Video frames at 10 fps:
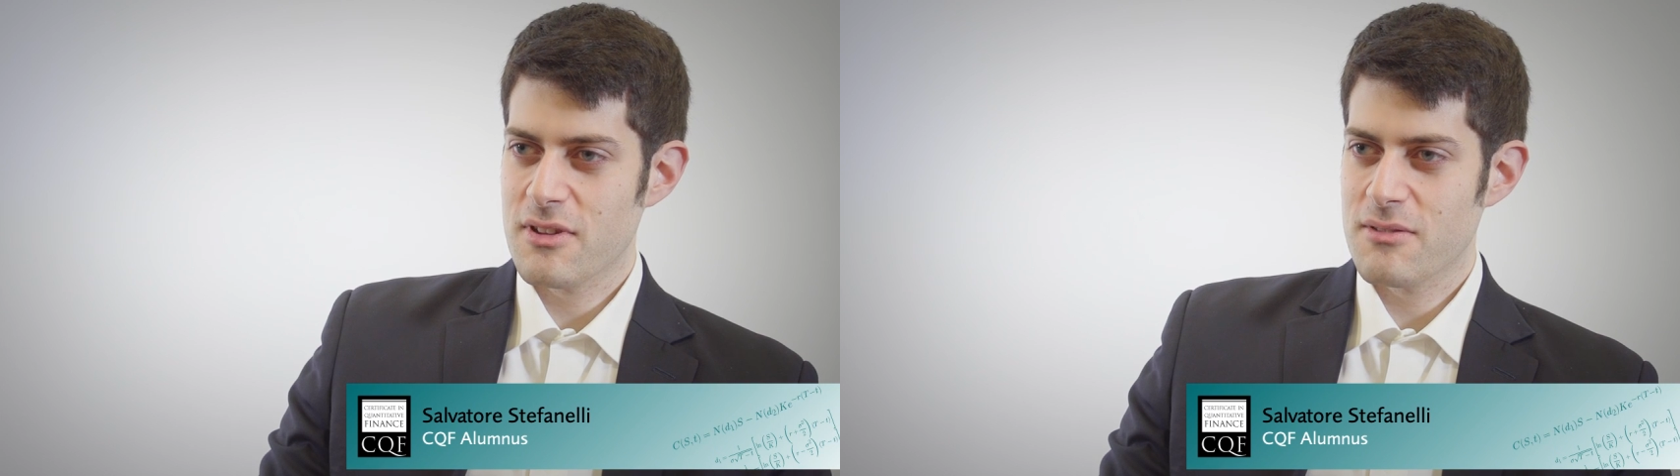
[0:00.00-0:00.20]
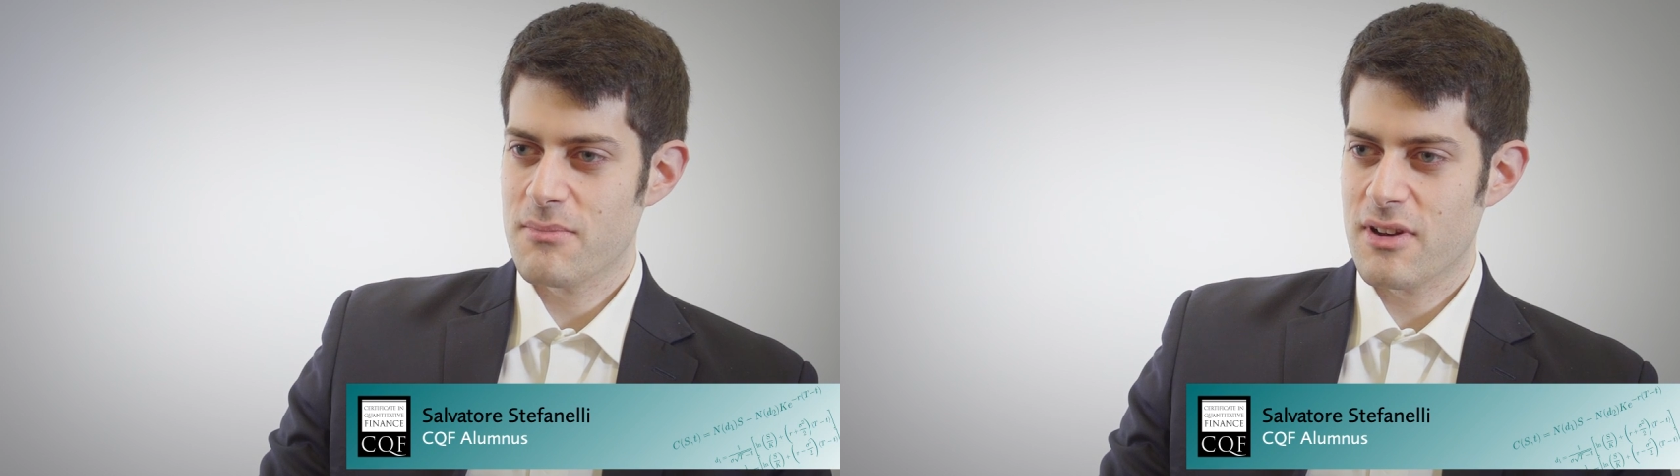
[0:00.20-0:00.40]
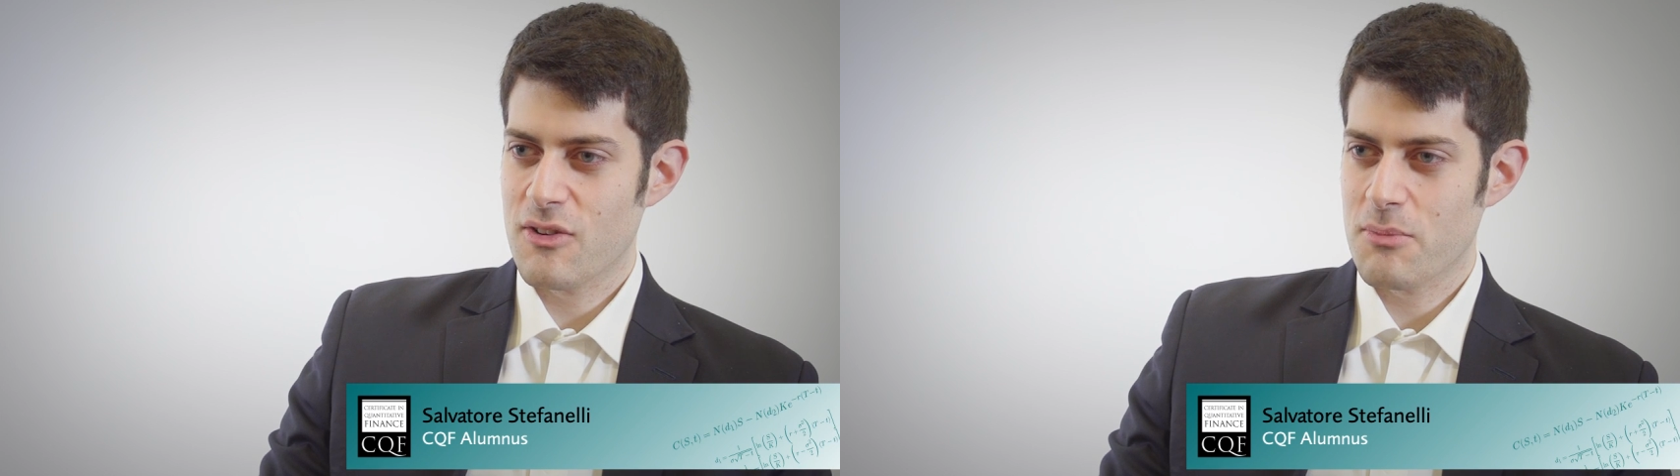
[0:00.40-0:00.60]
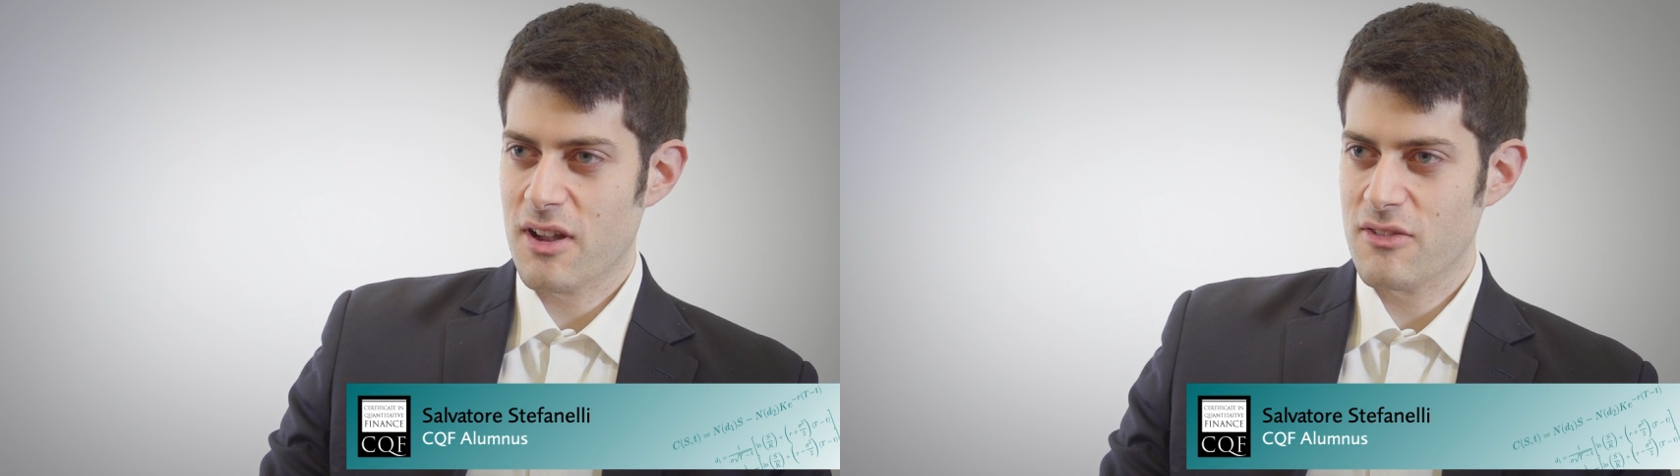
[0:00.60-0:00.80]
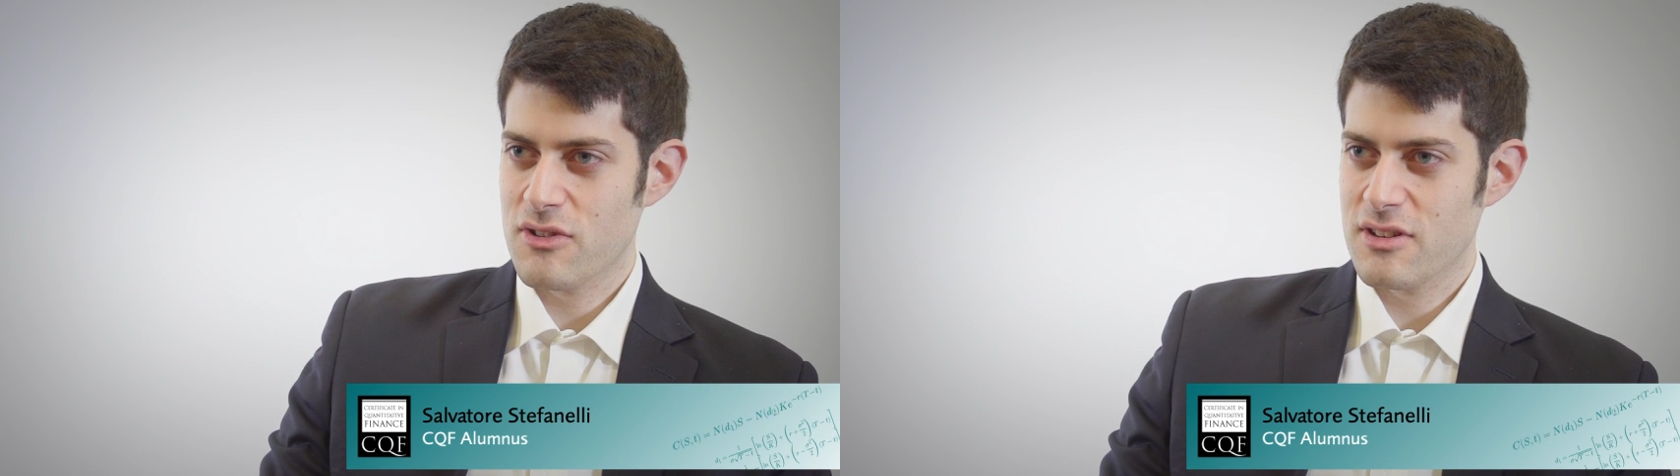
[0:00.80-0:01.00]
in my own
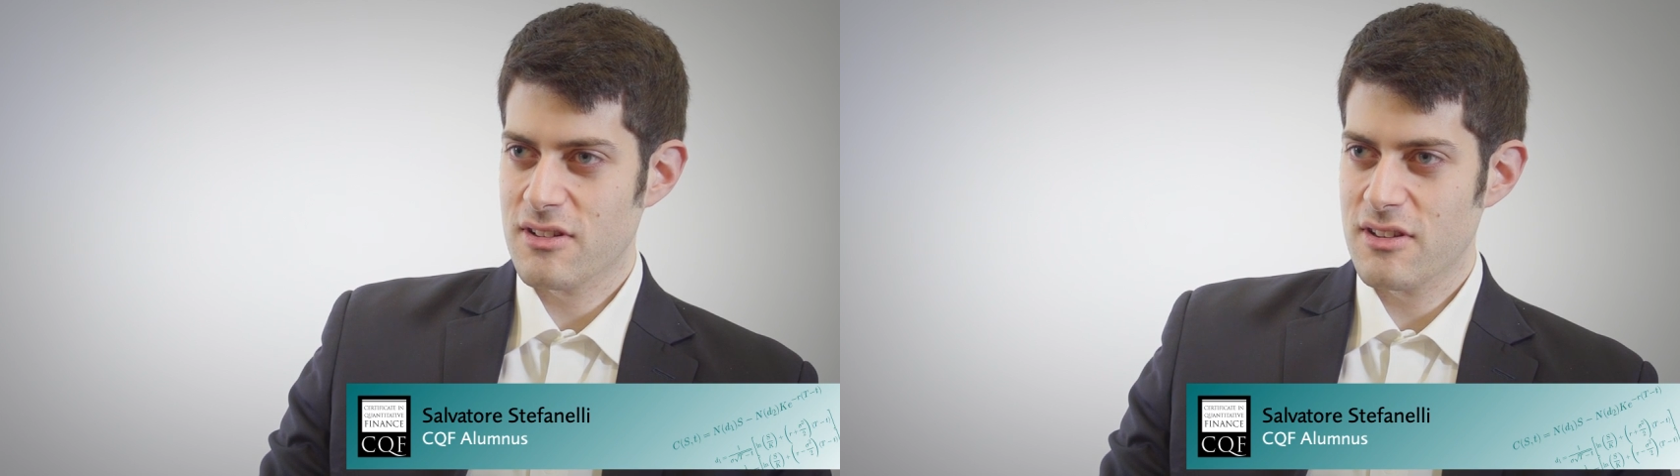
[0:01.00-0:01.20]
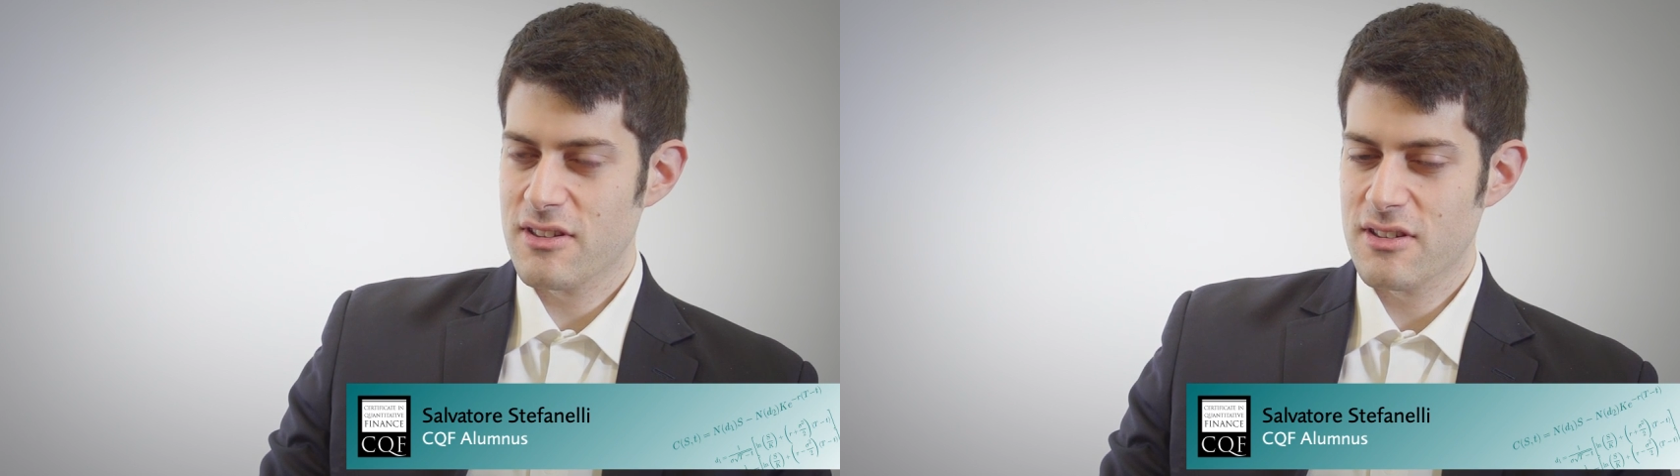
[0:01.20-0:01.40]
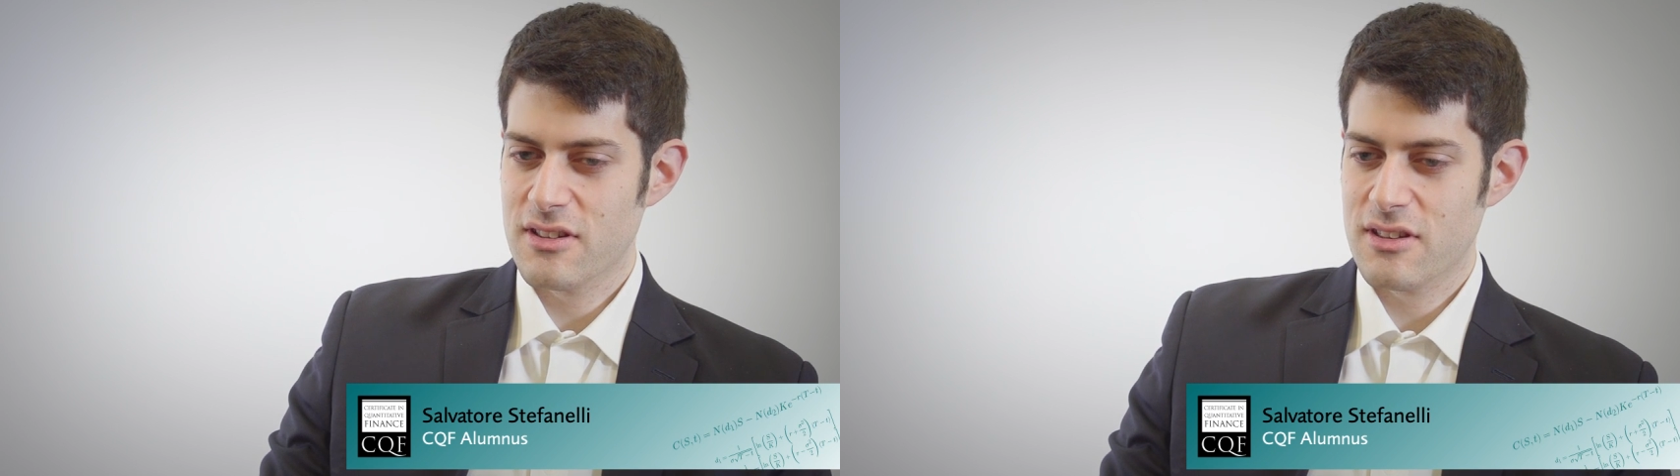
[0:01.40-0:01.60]
country in Italy,